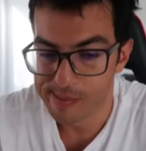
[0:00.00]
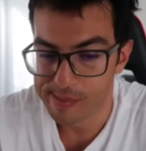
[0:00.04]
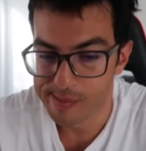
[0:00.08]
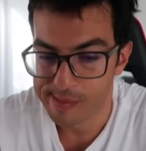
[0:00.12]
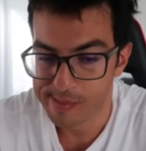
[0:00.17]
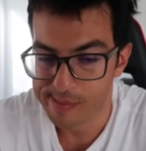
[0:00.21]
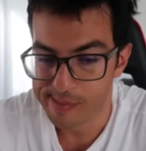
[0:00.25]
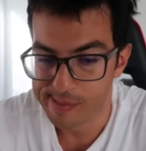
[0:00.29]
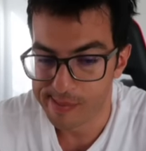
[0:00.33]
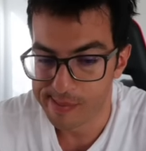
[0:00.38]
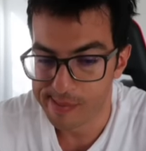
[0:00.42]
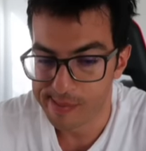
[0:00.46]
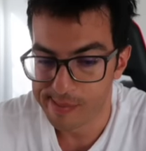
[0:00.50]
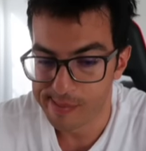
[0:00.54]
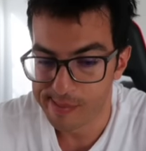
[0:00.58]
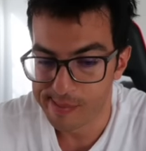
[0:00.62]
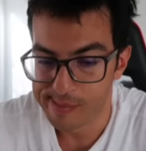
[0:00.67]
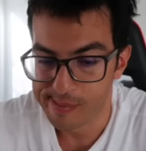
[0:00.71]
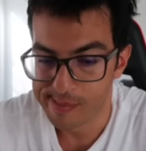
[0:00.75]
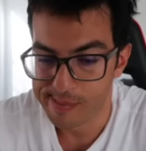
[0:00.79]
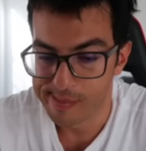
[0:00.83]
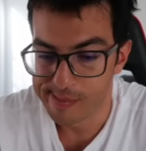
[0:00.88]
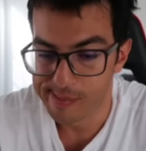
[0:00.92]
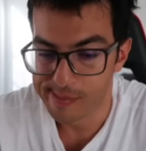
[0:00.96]

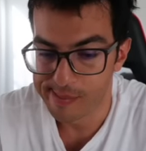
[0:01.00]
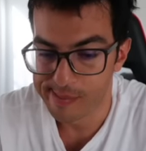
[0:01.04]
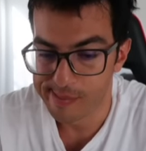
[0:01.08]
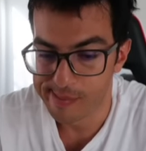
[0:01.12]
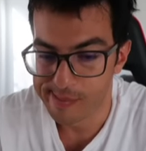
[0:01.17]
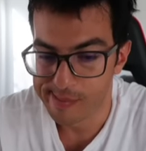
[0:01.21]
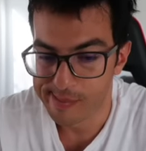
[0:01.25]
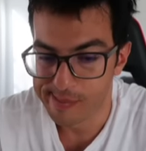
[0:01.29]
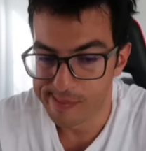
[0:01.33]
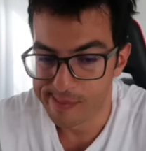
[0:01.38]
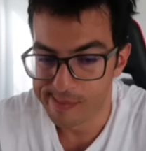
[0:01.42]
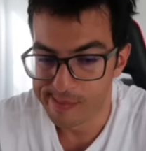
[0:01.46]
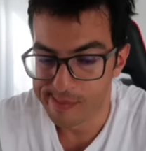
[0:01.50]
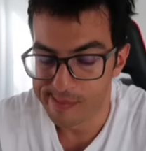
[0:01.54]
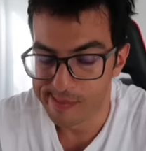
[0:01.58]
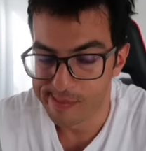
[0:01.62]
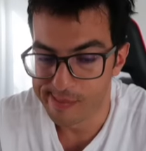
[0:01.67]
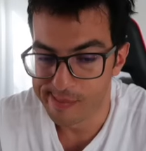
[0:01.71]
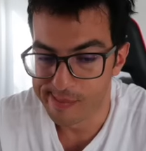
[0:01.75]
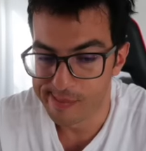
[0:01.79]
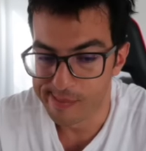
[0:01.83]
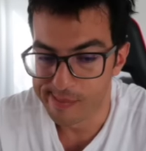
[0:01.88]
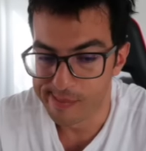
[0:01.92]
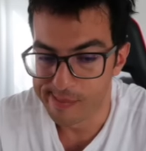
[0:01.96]

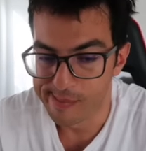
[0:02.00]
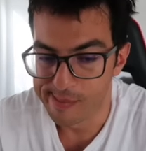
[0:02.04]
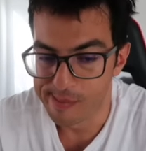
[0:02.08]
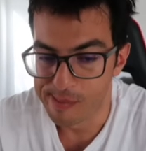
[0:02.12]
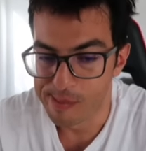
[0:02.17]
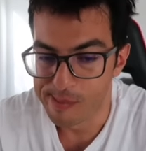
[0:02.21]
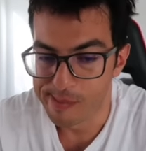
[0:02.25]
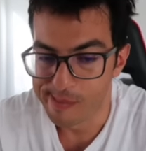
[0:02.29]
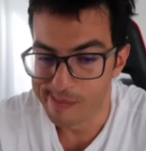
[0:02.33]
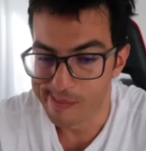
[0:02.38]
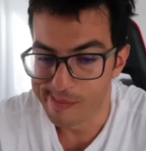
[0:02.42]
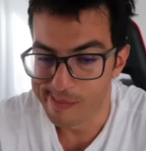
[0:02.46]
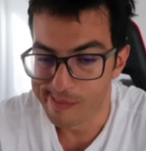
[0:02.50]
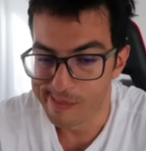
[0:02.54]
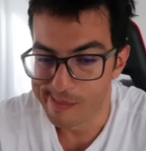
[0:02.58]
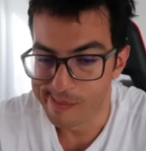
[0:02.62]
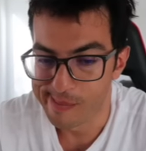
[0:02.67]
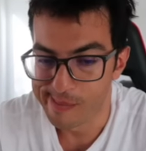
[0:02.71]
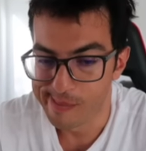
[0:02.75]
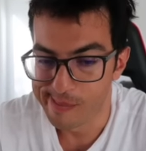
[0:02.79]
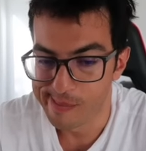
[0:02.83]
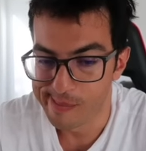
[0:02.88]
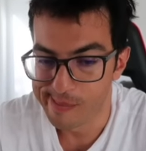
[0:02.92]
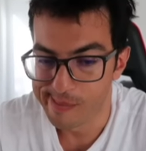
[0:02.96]

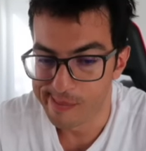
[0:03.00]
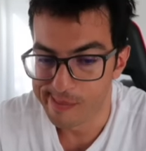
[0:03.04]
[no speech]